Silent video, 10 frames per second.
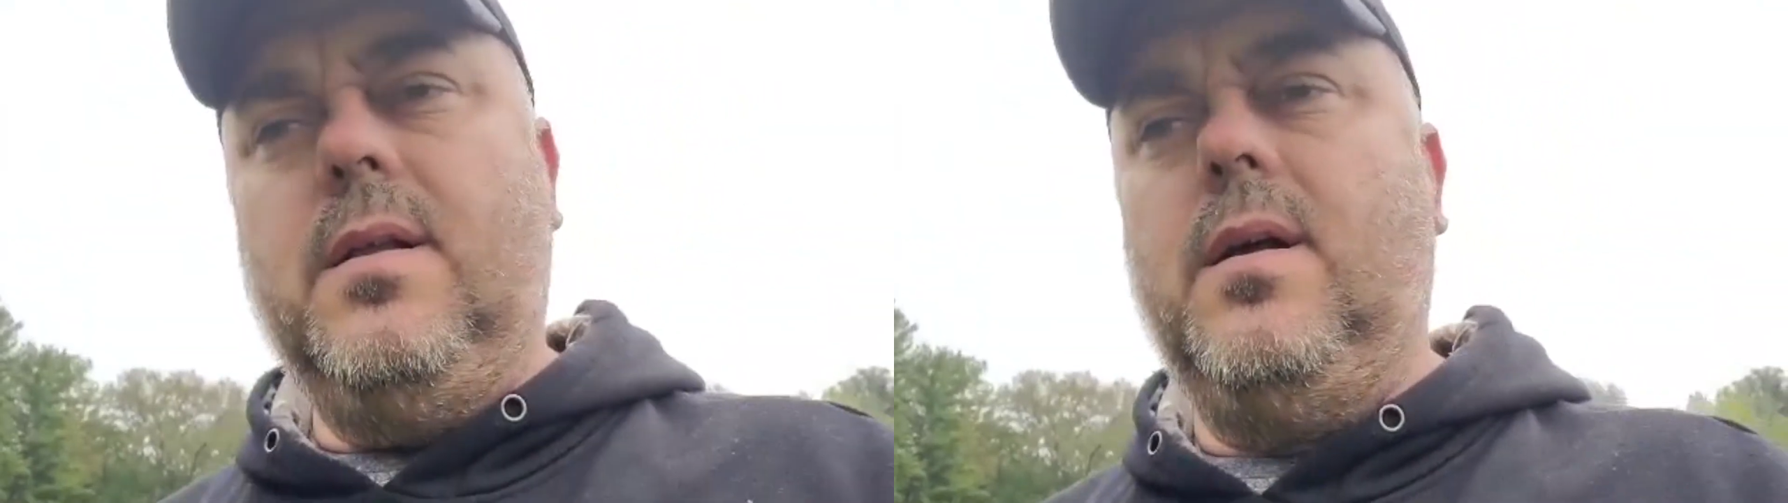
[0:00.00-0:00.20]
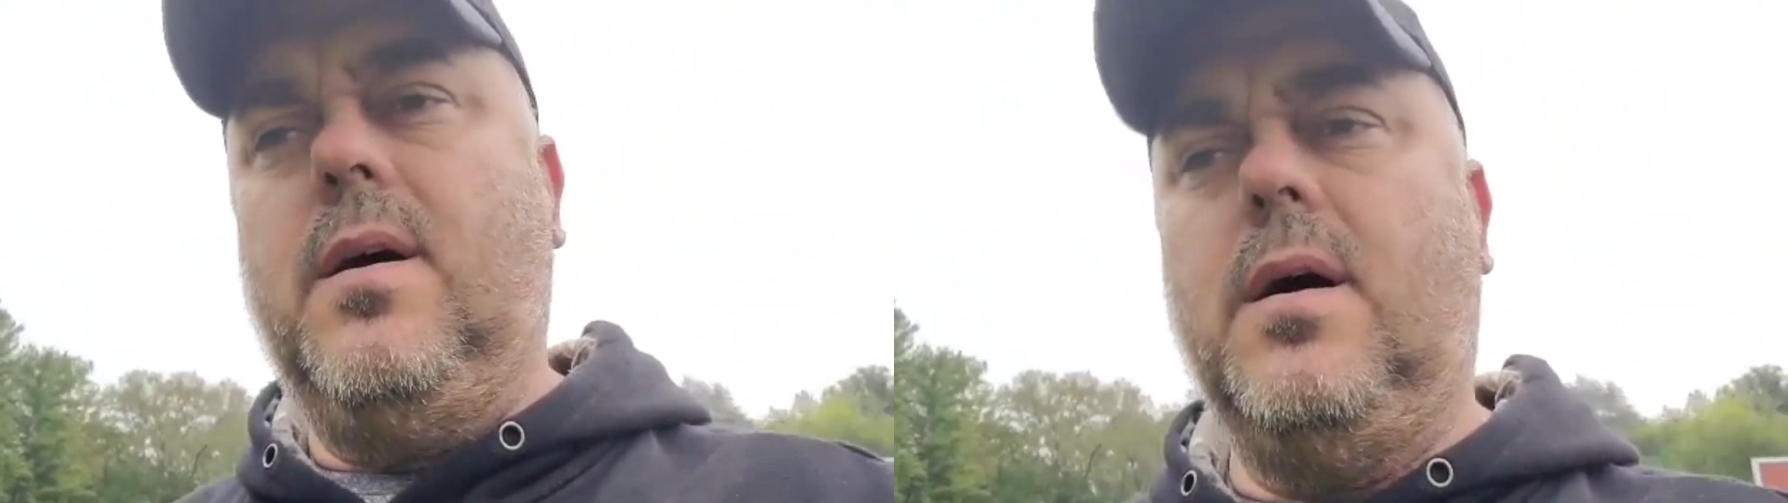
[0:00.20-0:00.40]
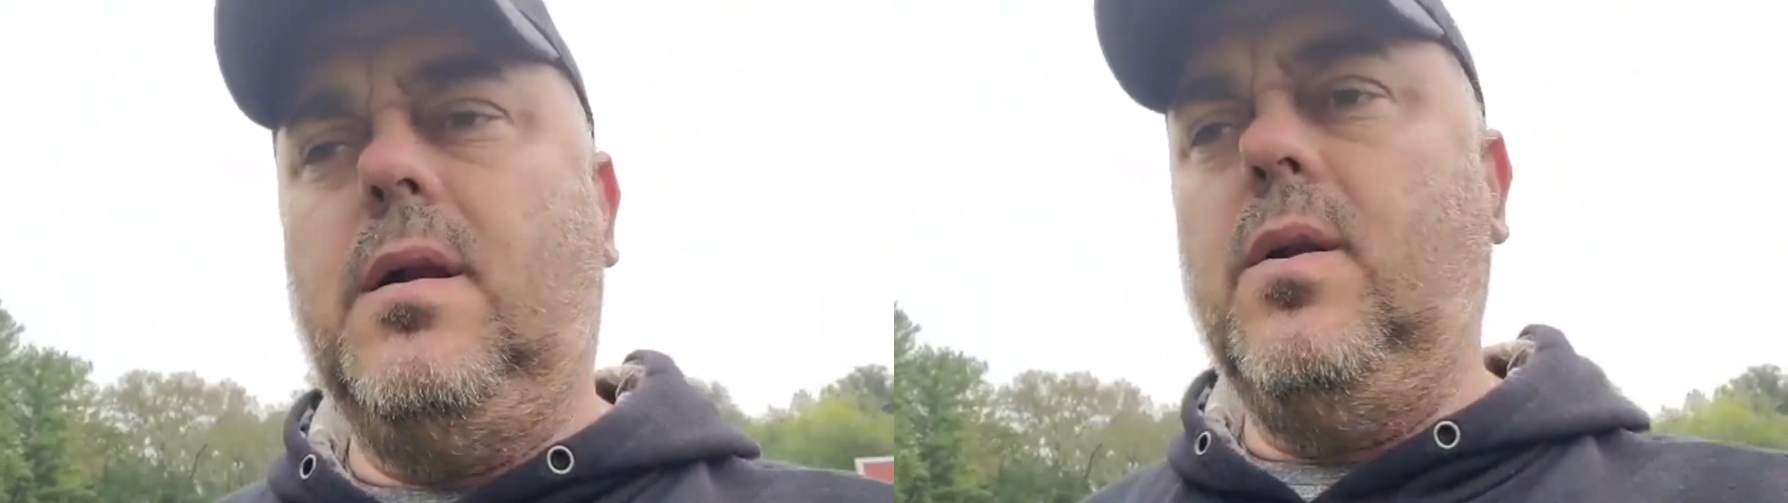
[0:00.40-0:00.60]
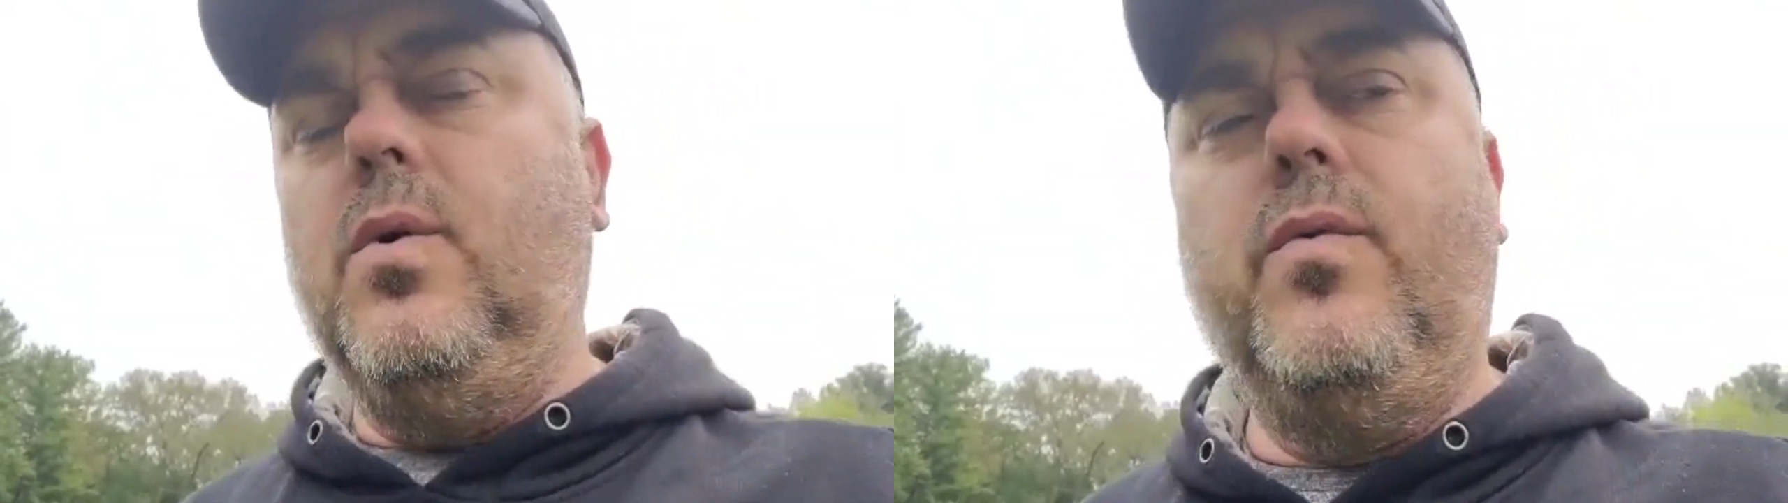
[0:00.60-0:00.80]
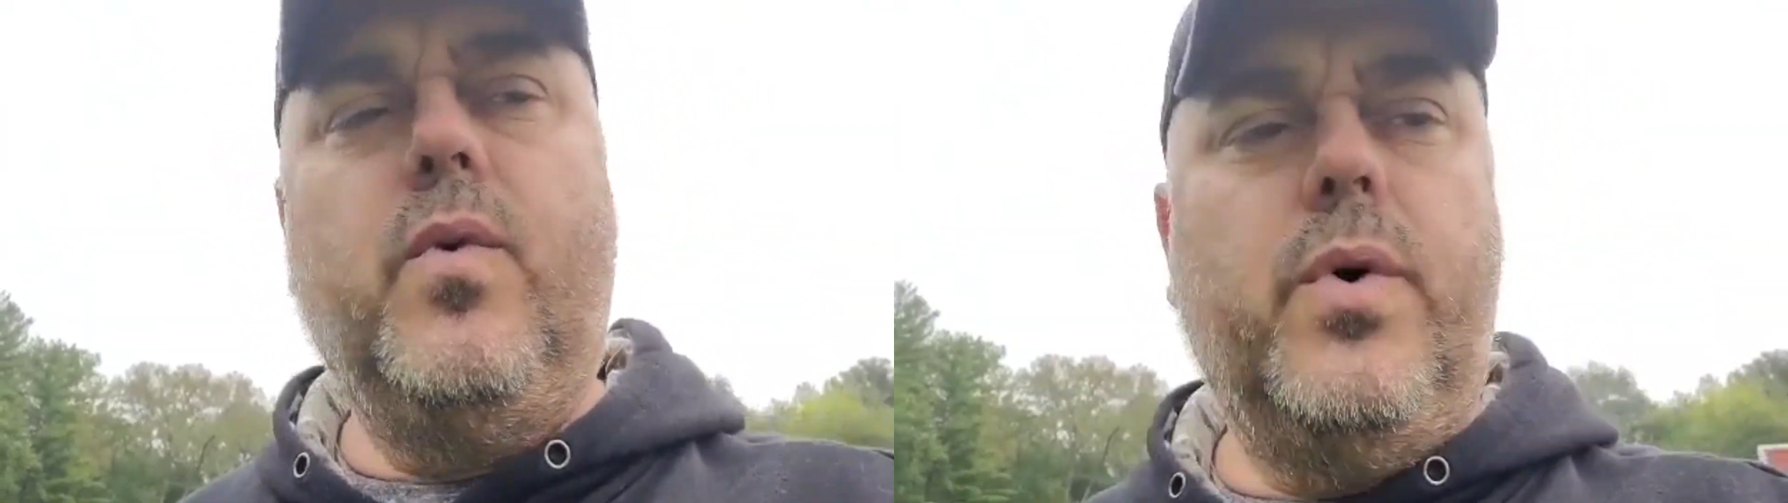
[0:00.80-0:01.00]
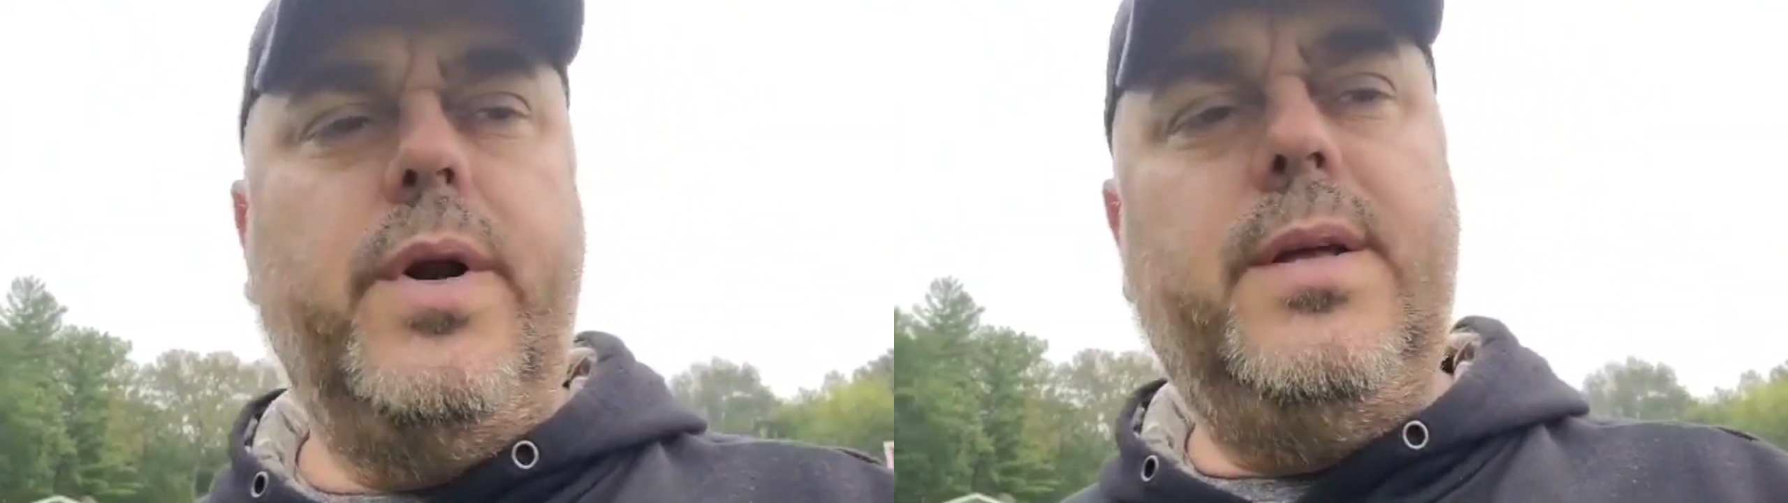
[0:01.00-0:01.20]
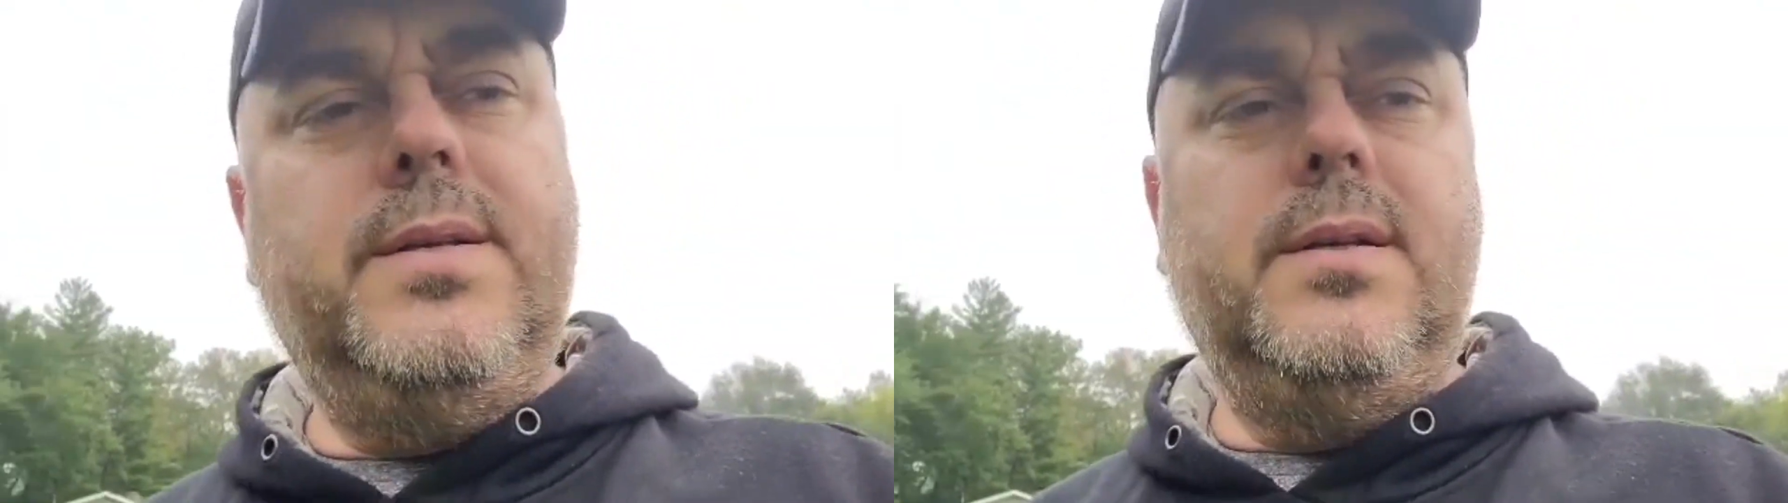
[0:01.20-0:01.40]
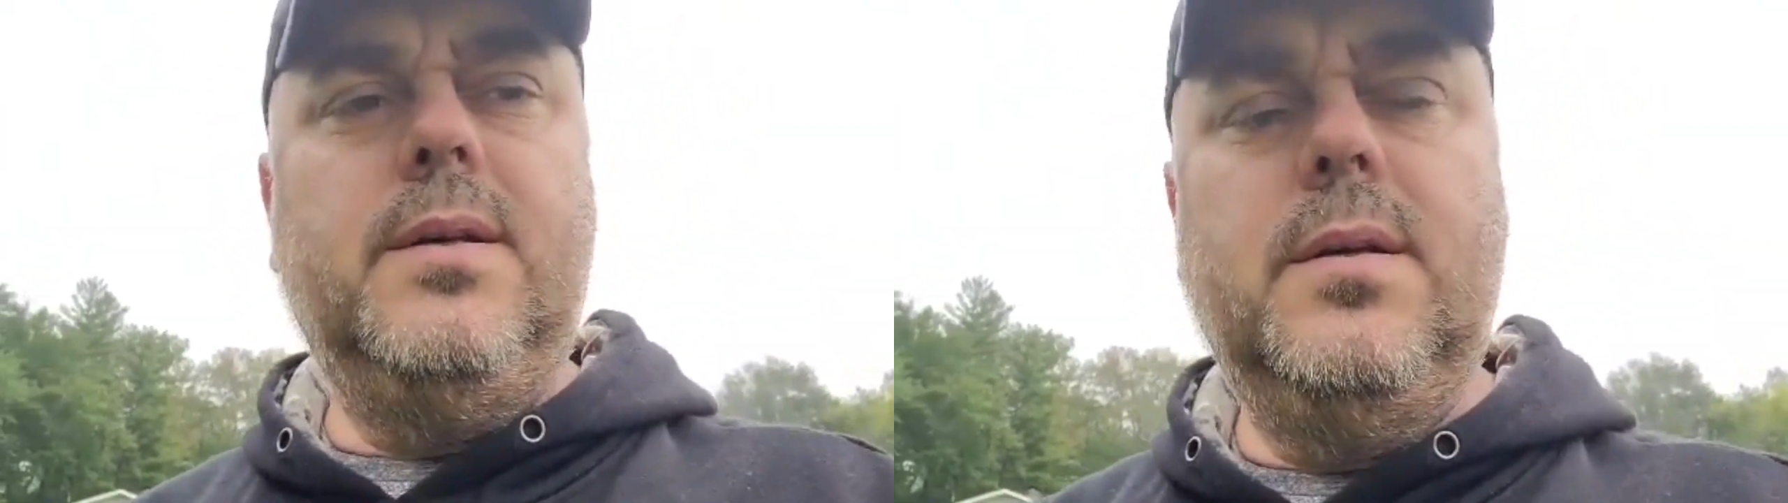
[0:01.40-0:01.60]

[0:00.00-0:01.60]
low 40s,